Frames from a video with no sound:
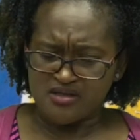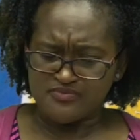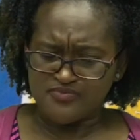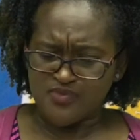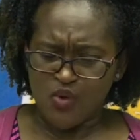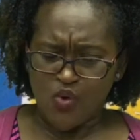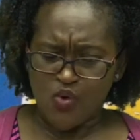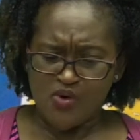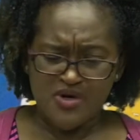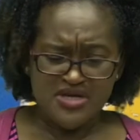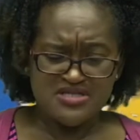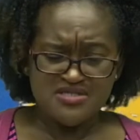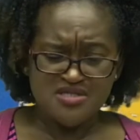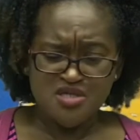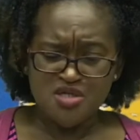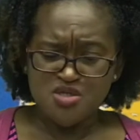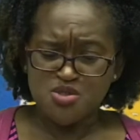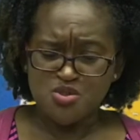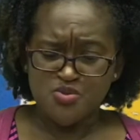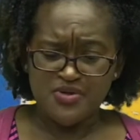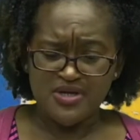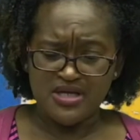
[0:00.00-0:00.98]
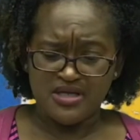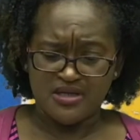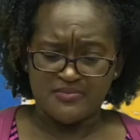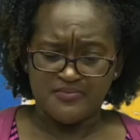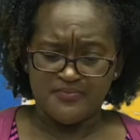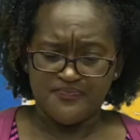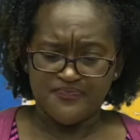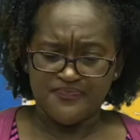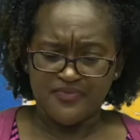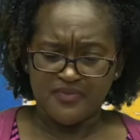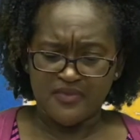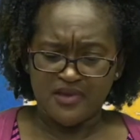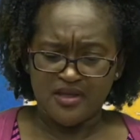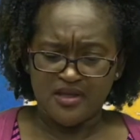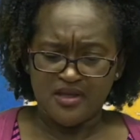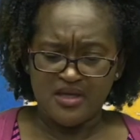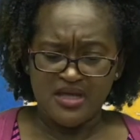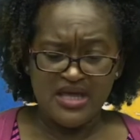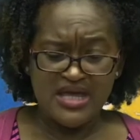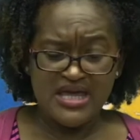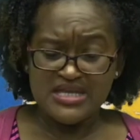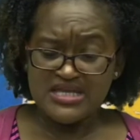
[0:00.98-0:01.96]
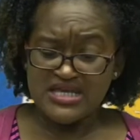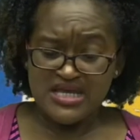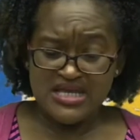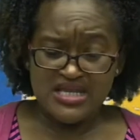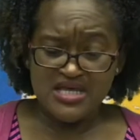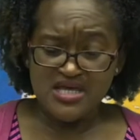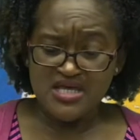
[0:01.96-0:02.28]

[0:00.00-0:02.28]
Or is it a dream? In any